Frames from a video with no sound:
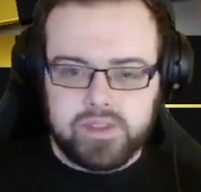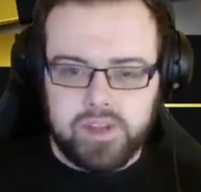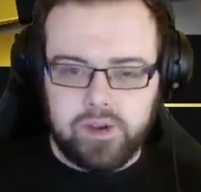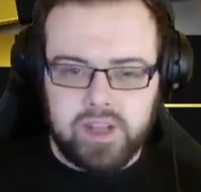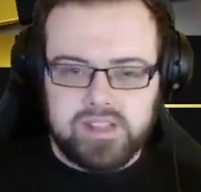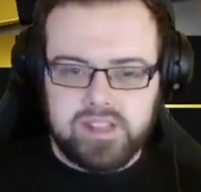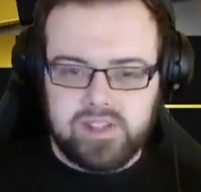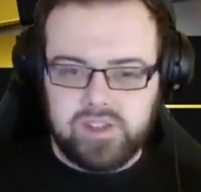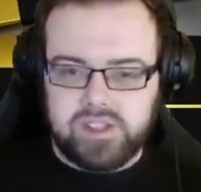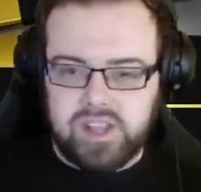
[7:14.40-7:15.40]
So, I guess
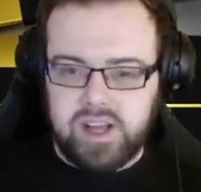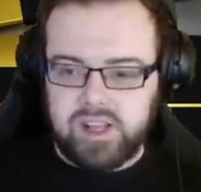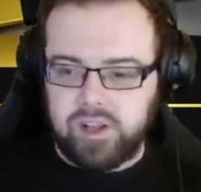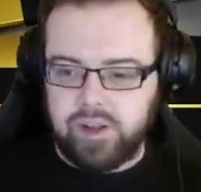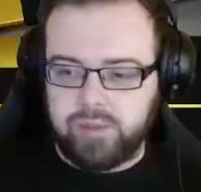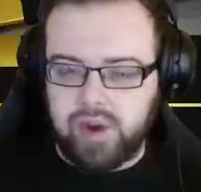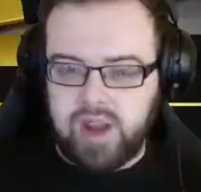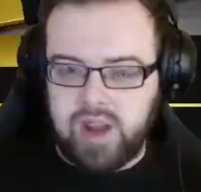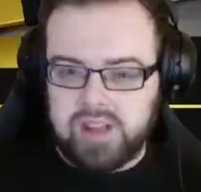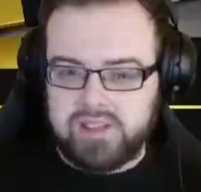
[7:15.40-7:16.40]
this is just our little
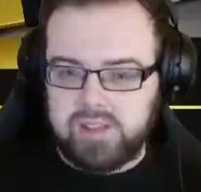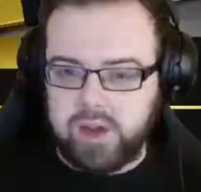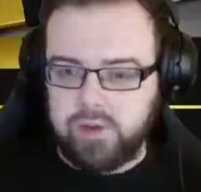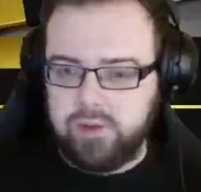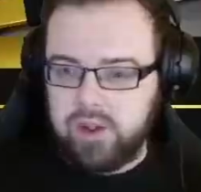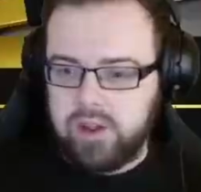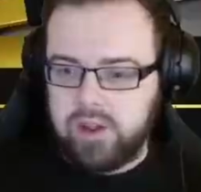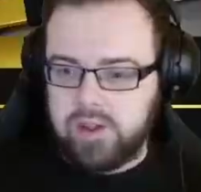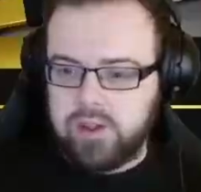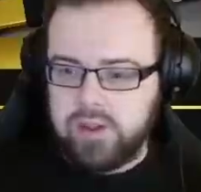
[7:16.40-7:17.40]
practice zone,
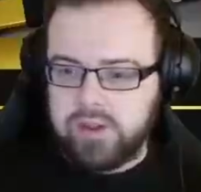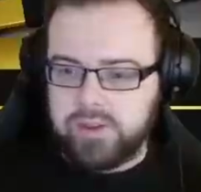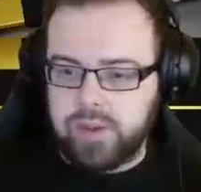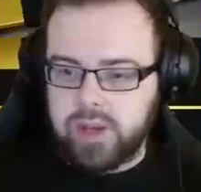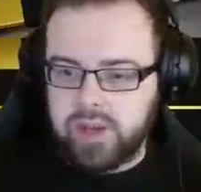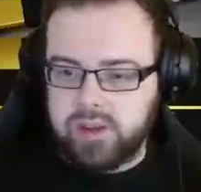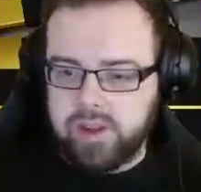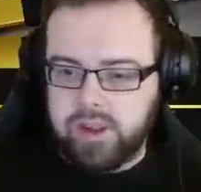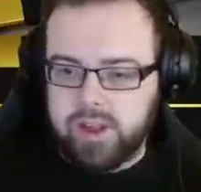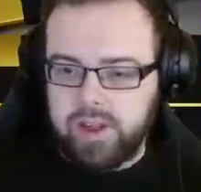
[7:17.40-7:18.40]
so we can
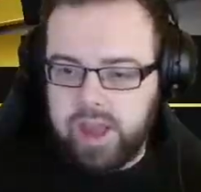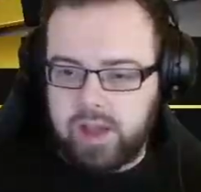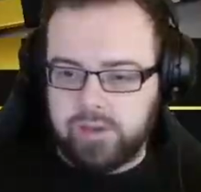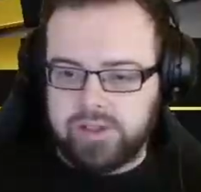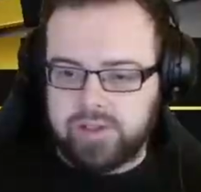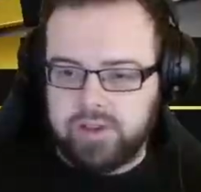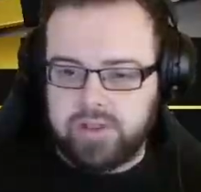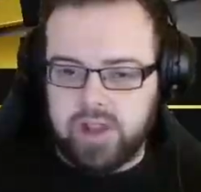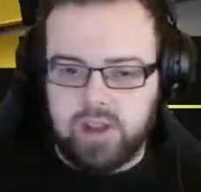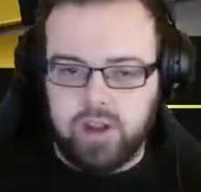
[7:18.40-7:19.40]
learn how to
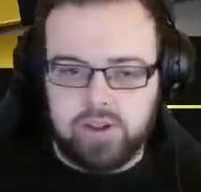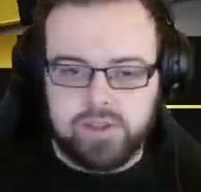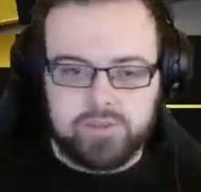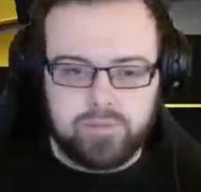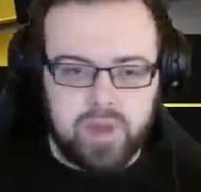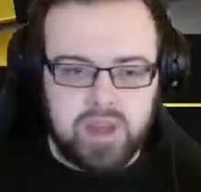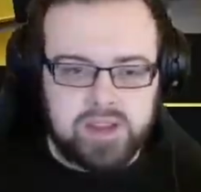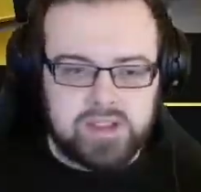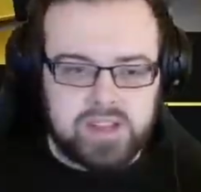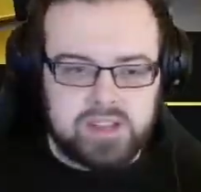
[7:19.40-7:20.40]
drift and not
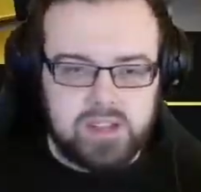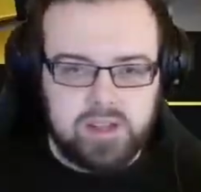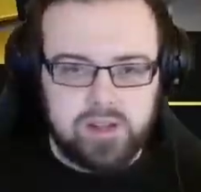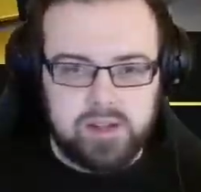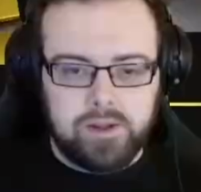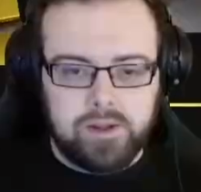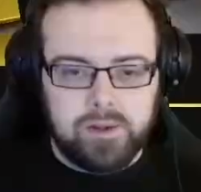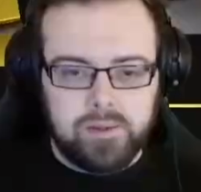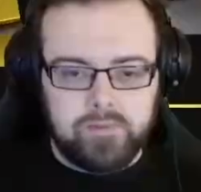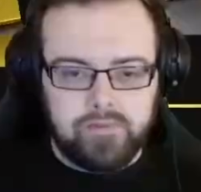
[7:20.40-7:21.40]
be a disaster.
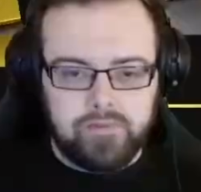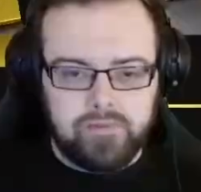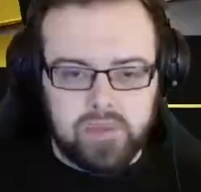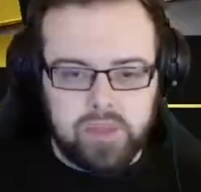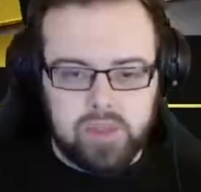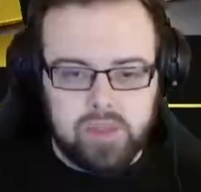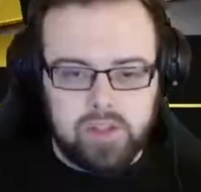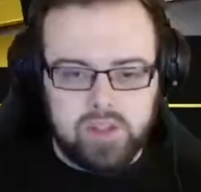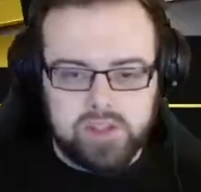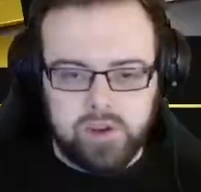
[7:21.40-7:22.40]

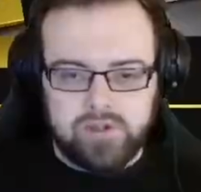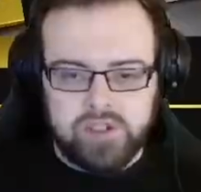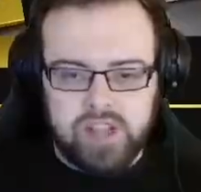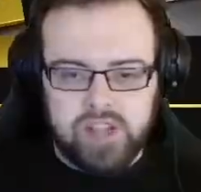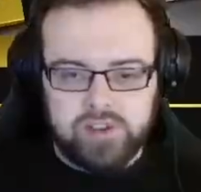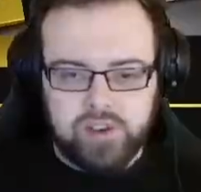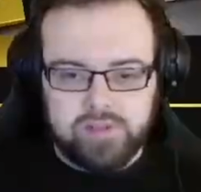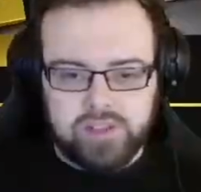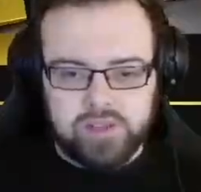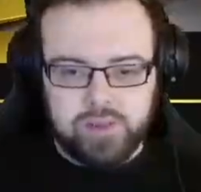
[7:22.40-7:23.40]
And you can sort of chain
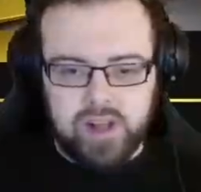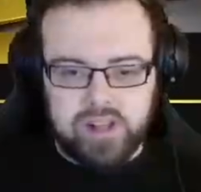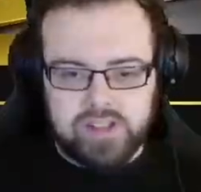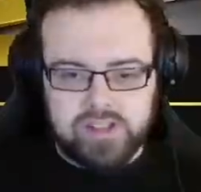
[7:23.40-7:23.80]
drifts as well.